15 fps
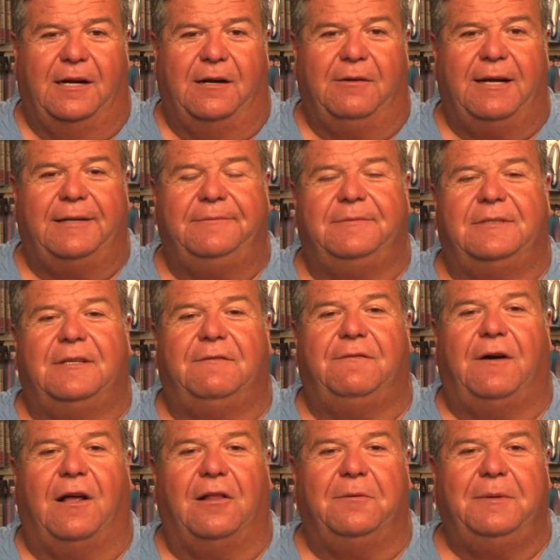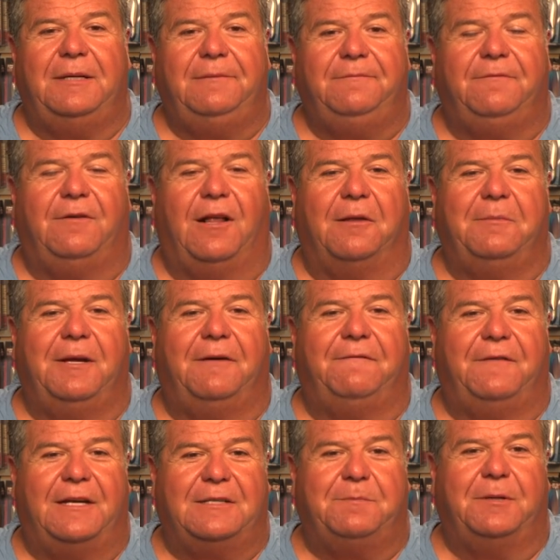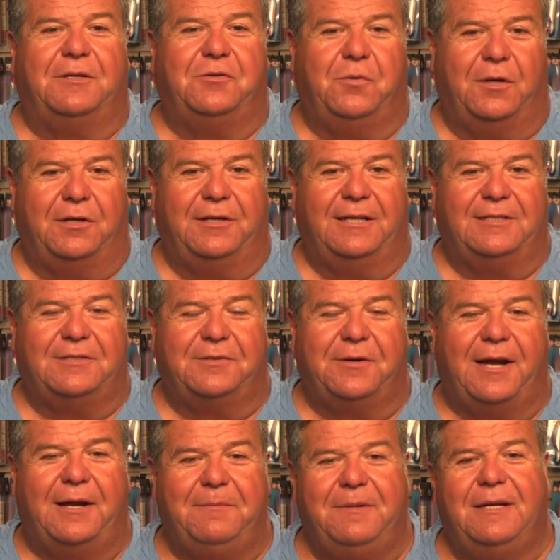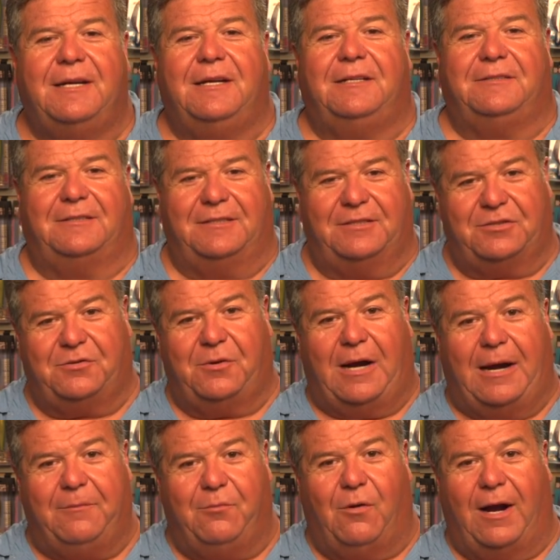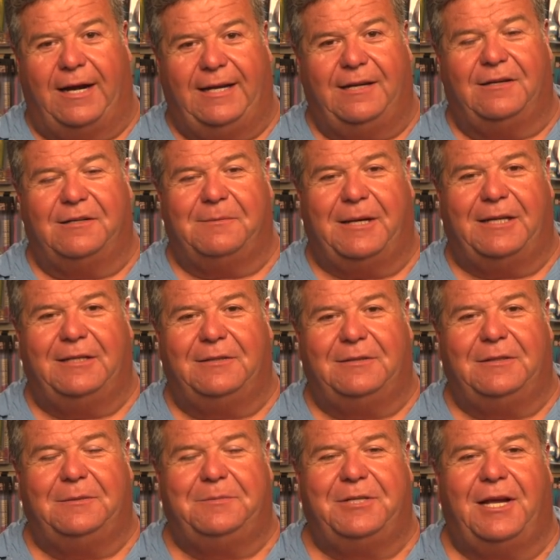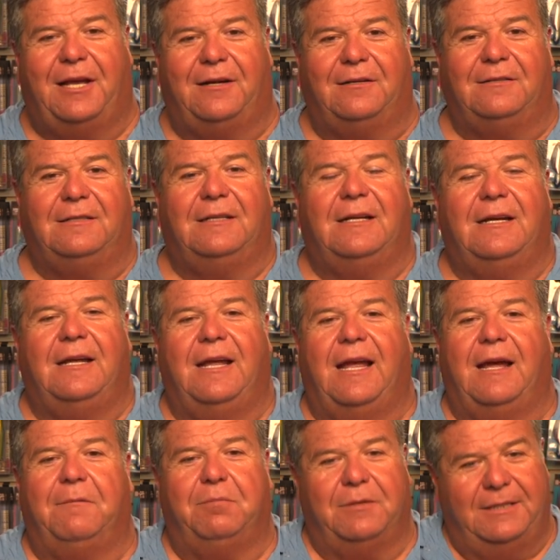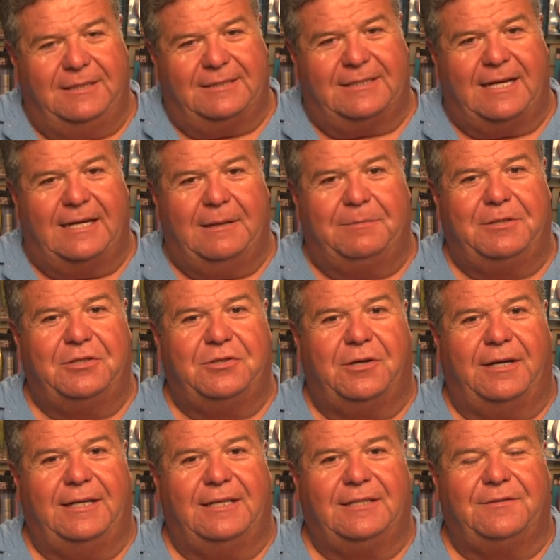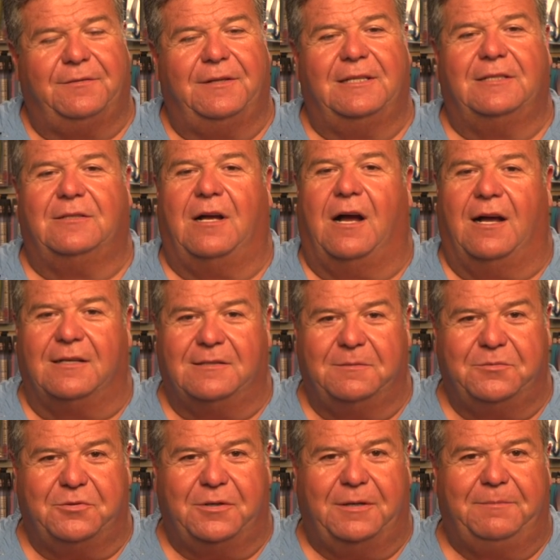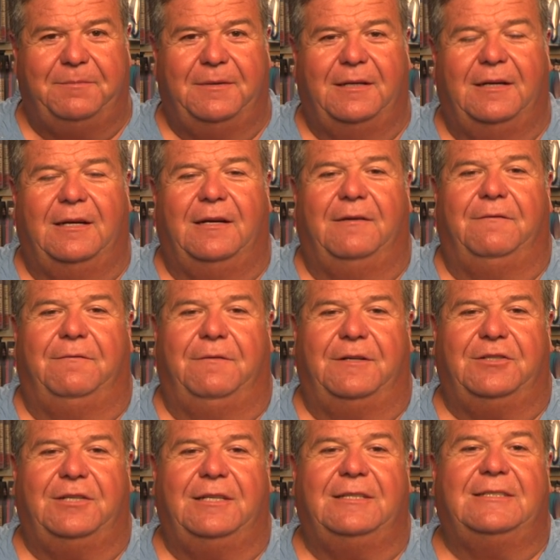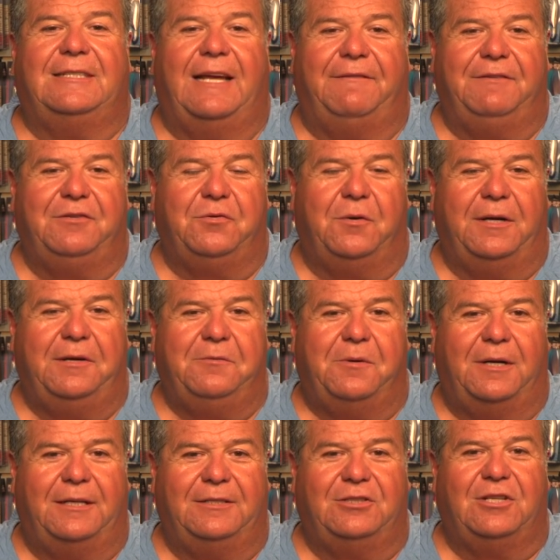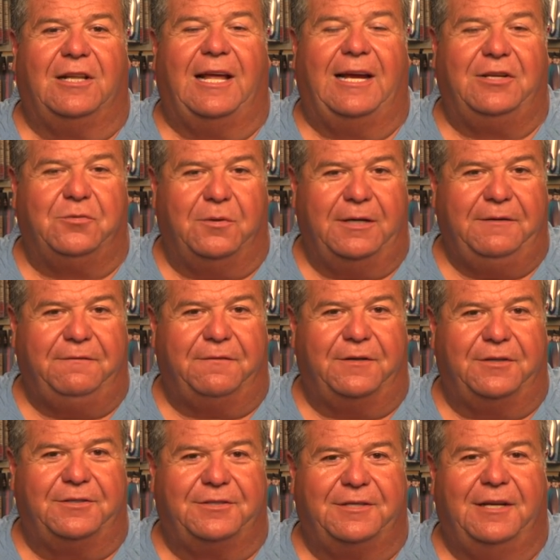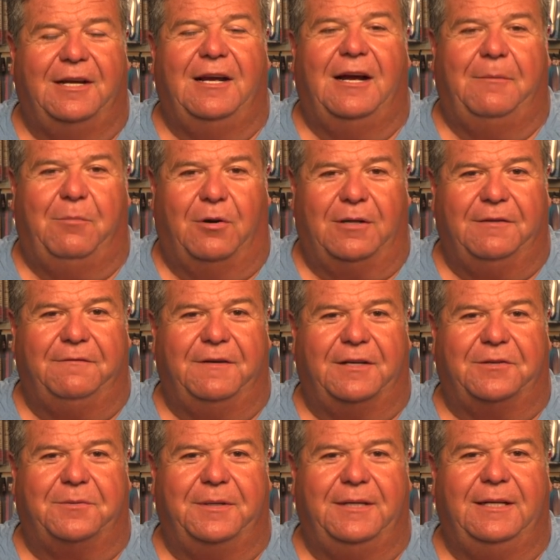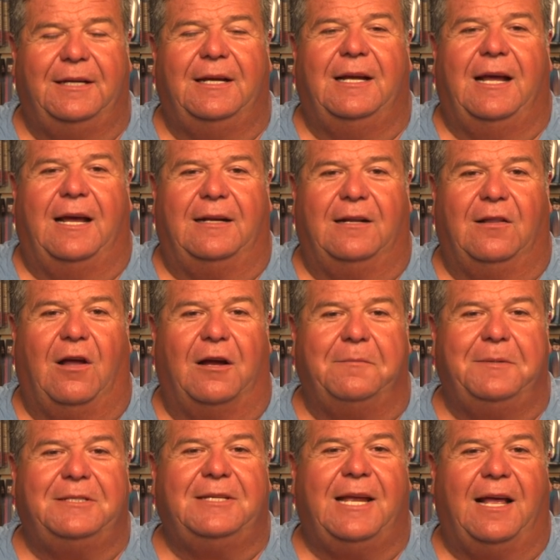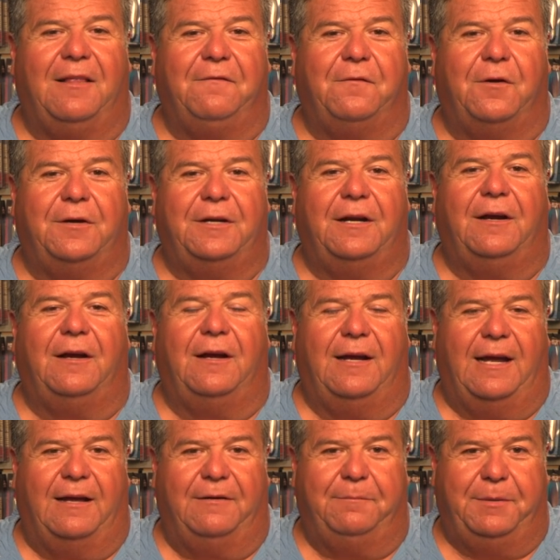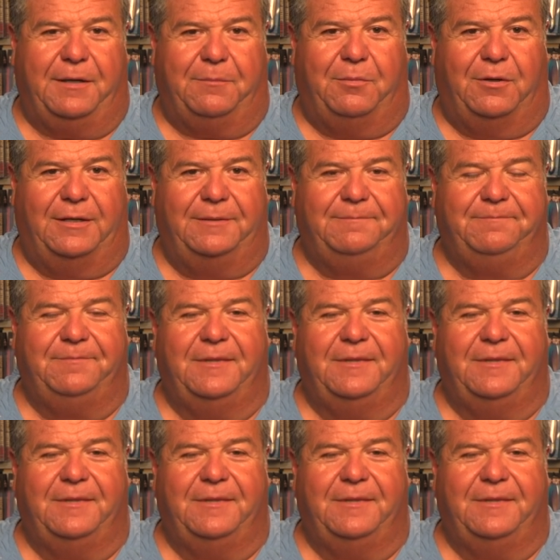All right, to follow me on Facebook, Twitter, and Instagram. Subscribe right here to my YouTube channel, and please sign up to join us for this awesome trip, fishing 721, July 21st, aboard the Victory out of Long Beach, California, out of Pier Point.